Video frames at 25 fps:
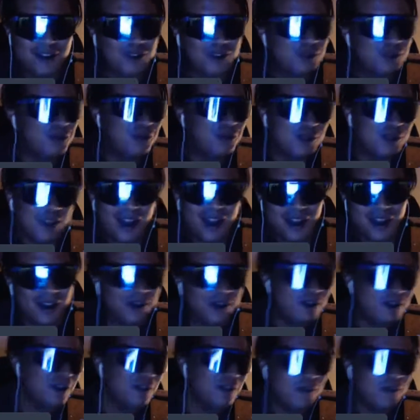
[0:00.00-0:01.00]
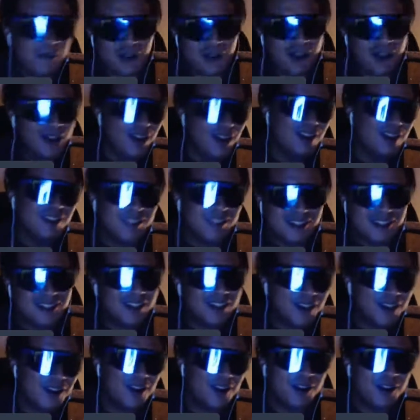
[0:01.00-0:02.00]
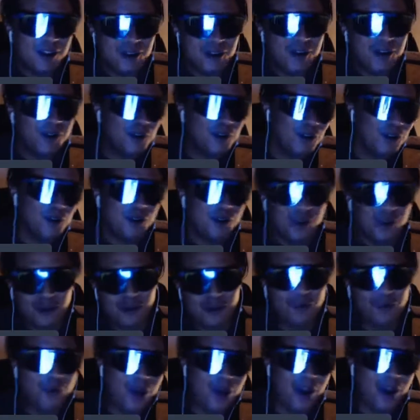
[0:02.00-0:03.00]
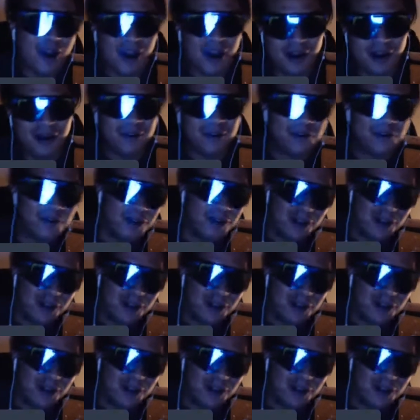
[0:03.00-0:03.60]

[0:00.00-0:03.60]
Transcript: you down and sell you out.